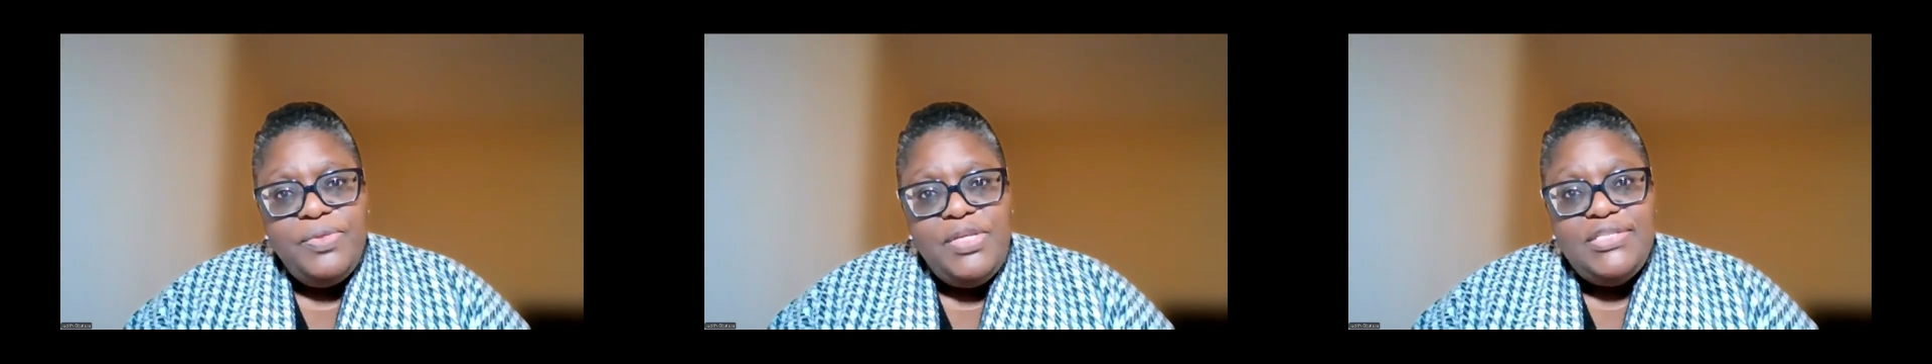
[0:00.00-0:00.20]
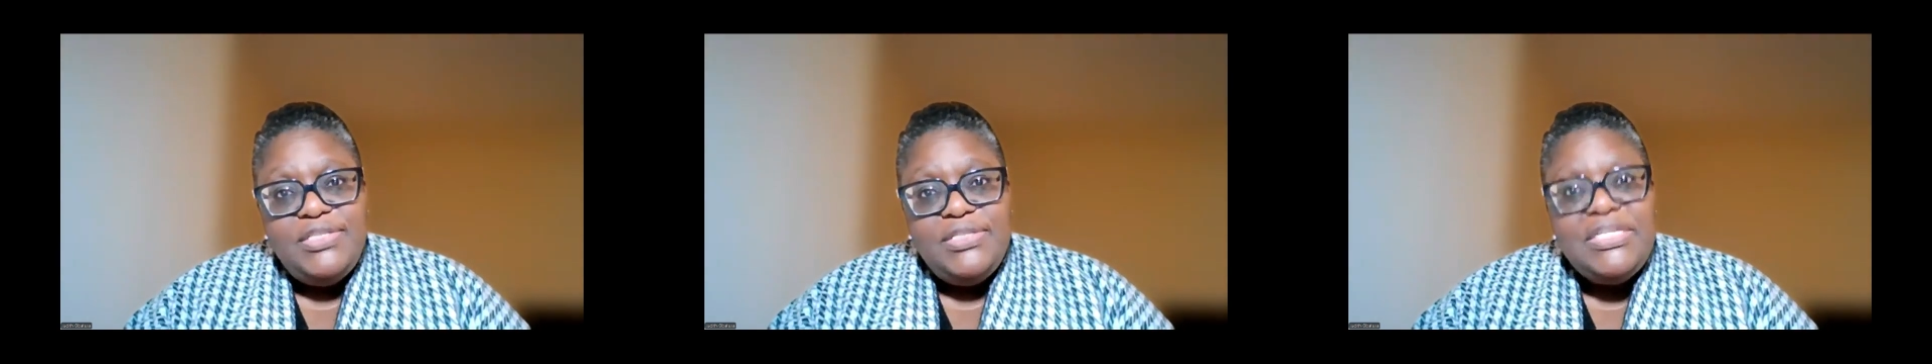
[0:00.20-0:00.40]

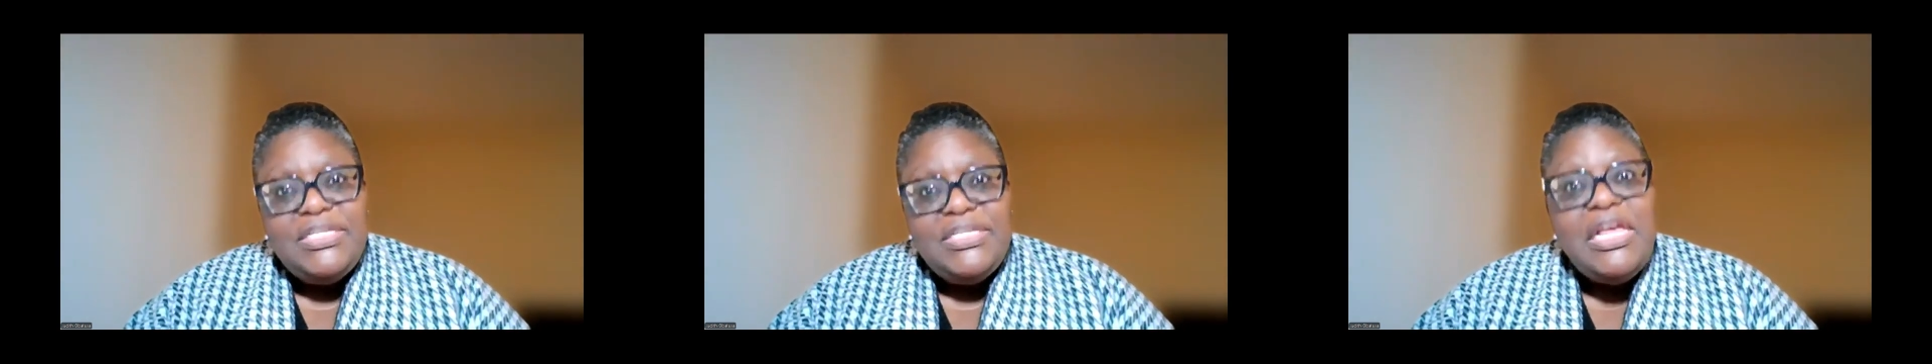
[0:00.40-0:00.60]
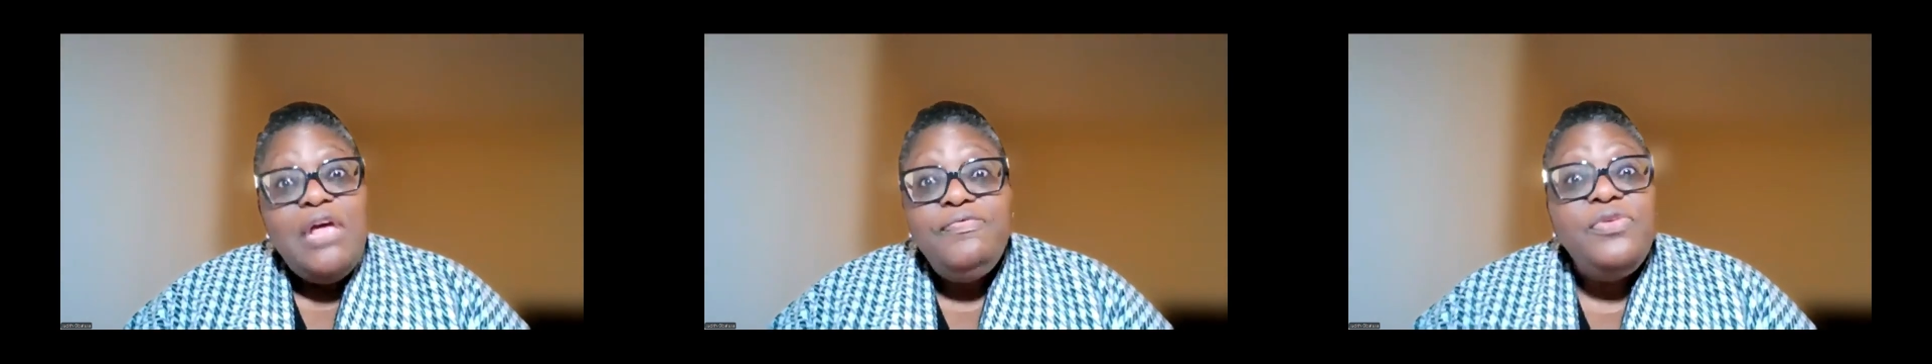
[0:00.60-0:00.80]
is
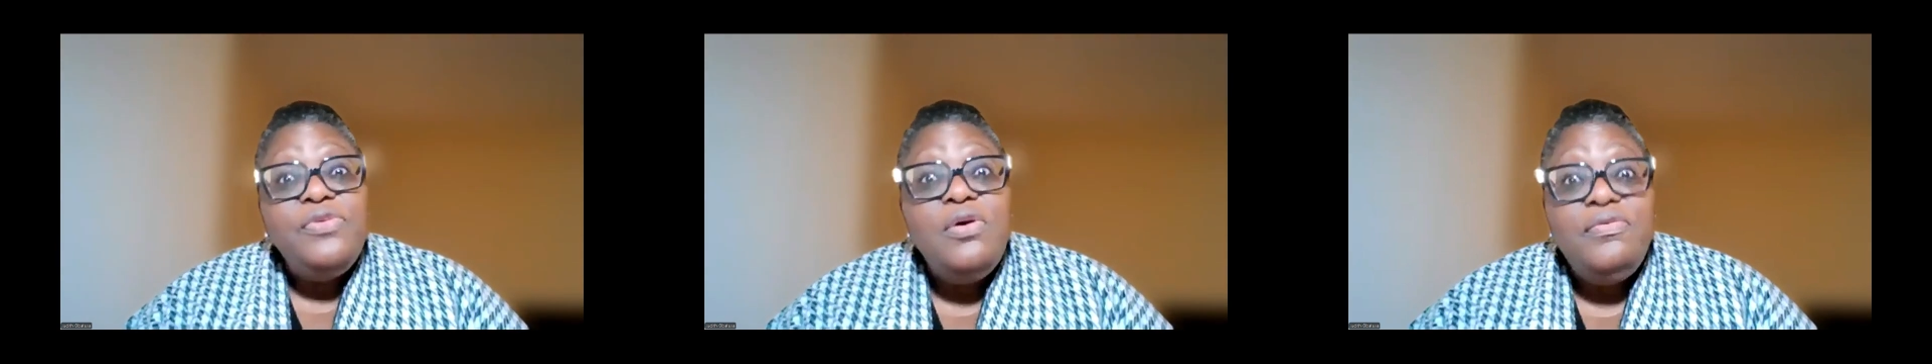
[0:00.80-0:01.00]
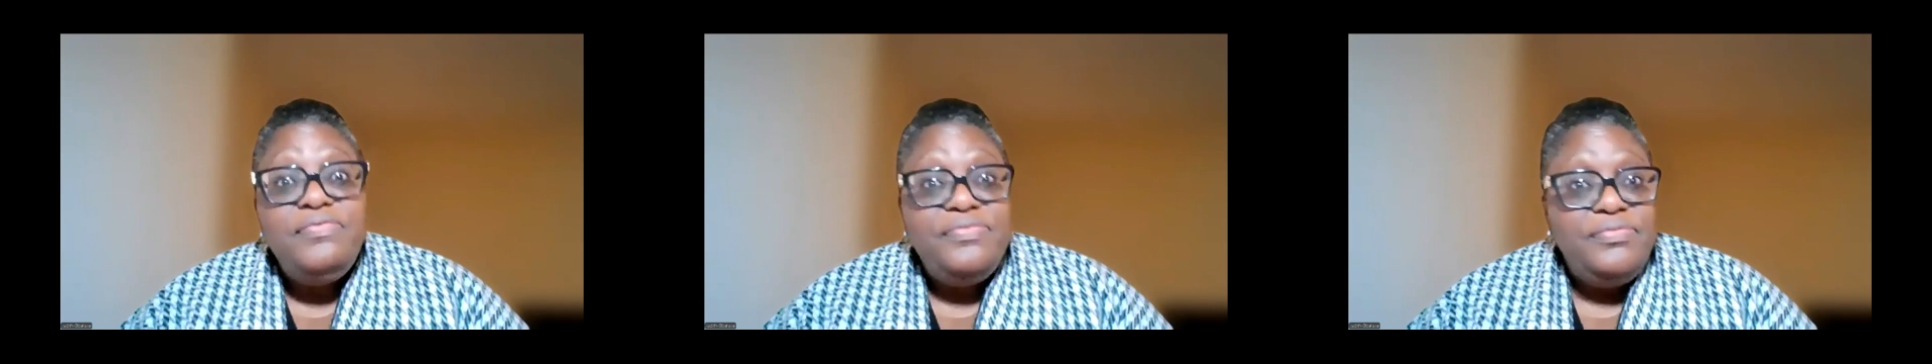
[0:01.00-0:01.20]

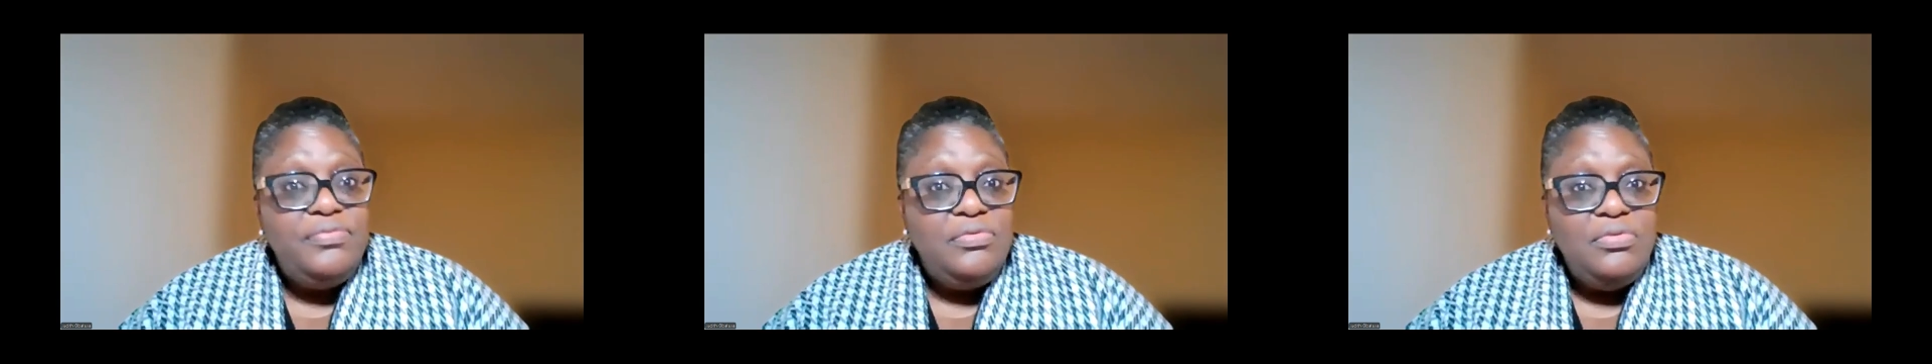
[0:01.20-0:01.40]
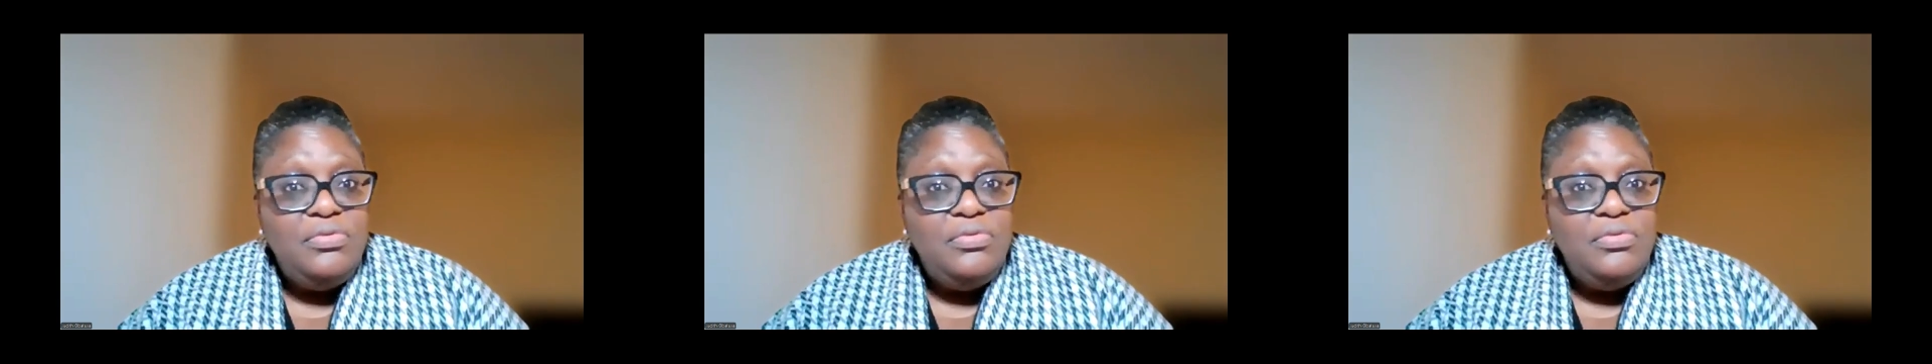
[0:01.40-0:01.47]
self-love